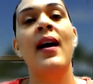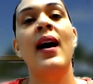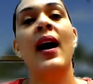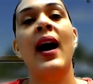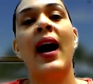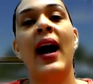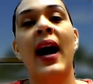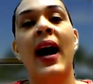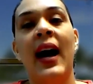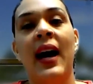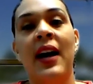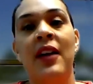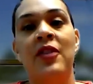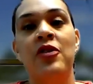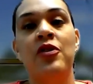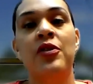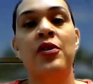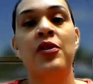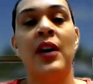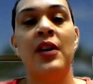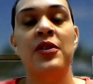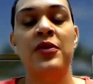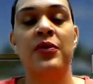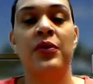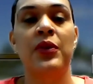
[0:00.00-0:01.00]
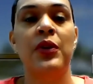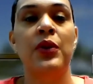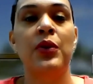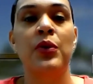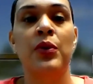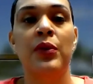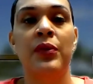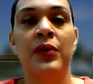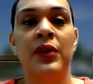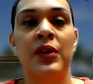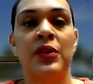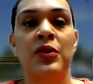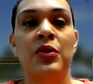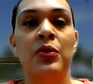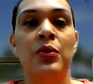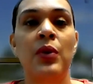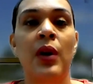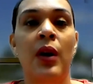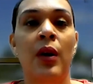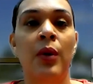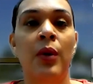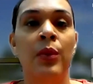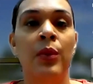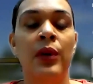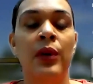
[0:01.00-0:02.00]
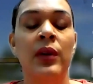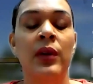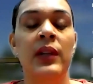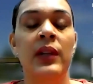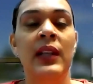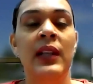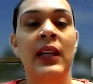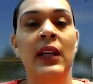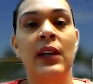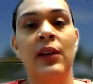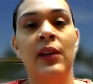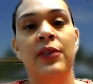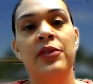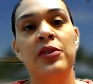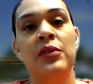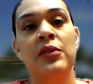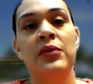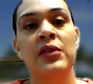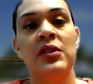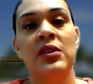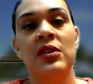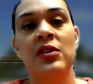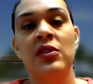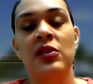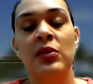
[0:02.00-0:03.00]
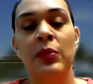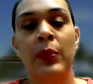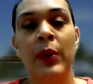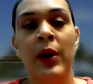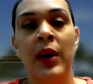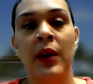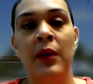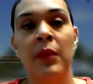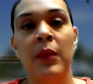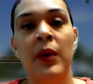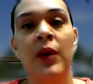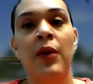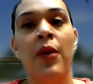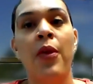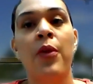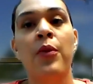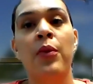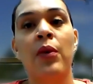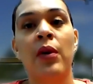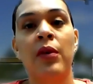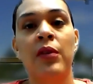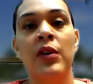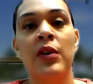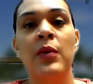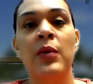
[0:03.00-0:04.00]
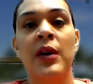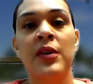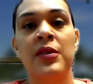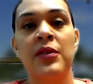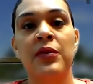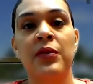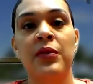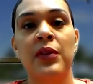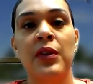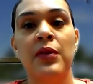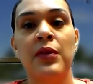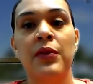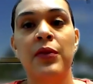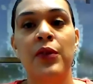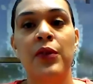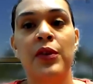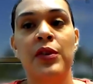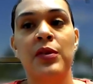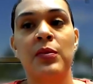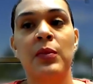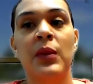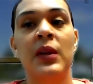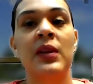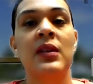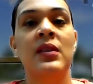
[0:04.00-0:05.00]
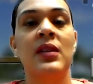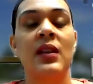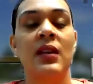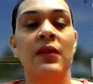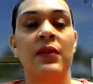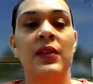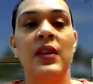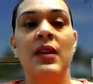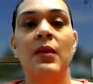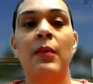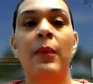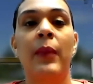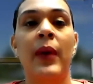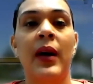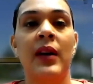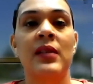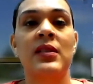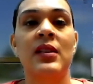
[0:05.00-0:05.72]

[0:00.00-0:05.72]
and transfer it over to our legal services department through a request for enforcement if the impact.